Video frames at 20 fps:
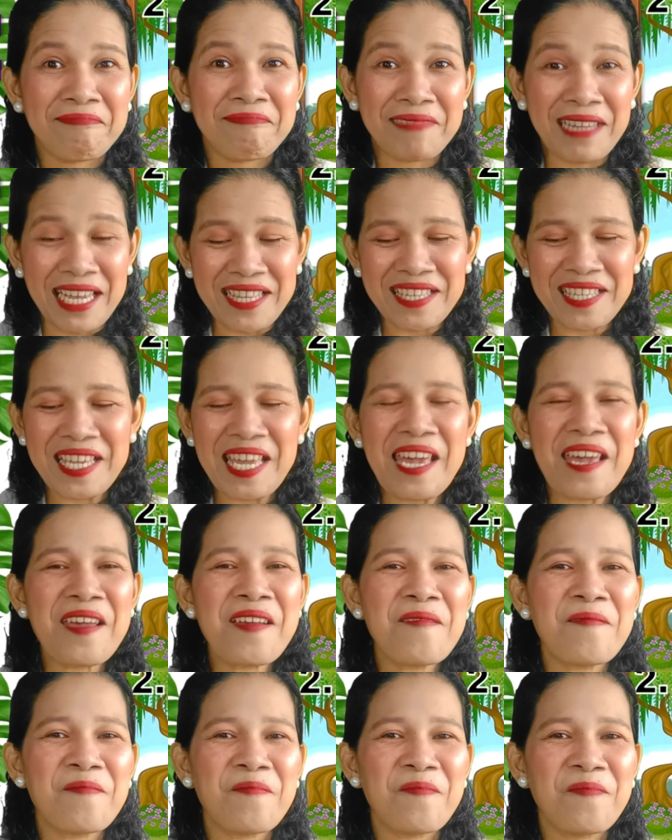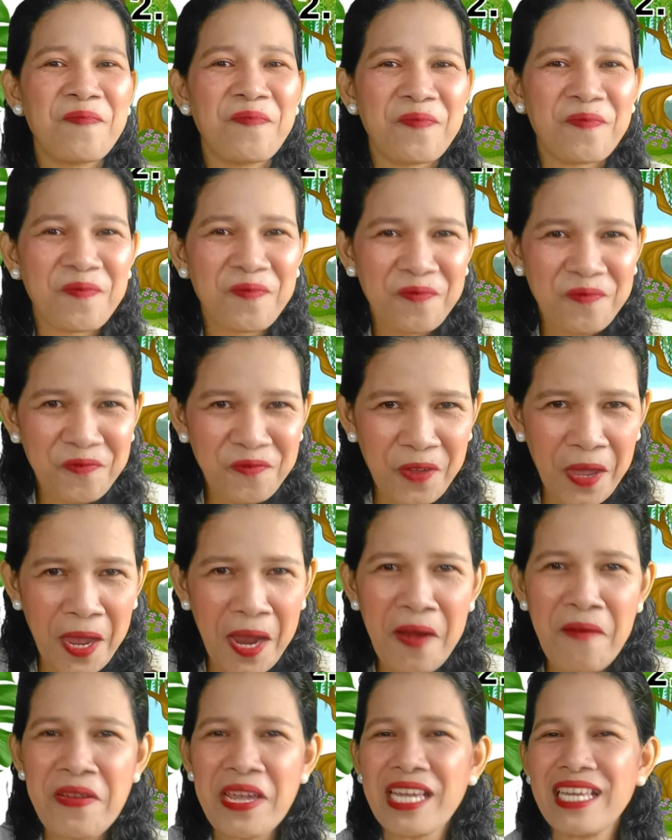Let's see.
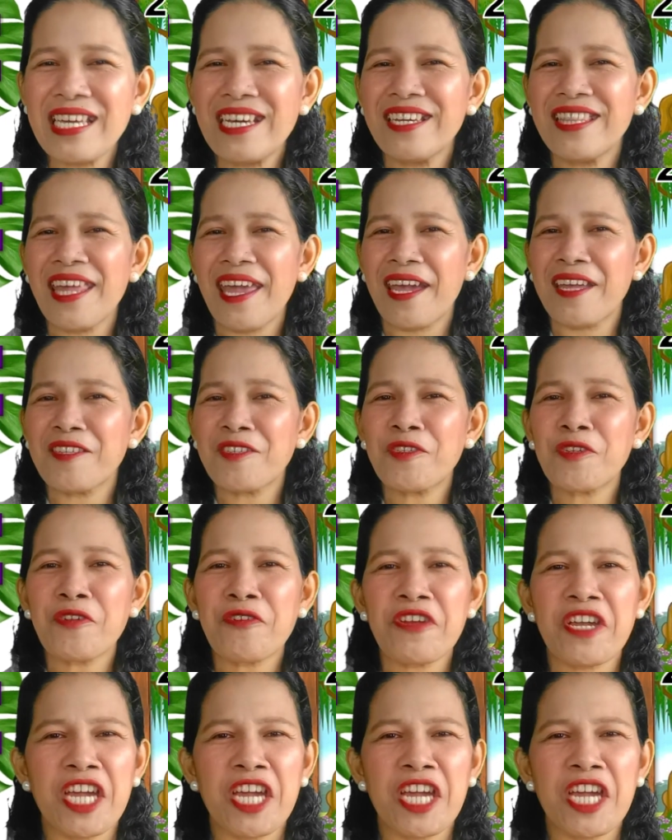Very good answer.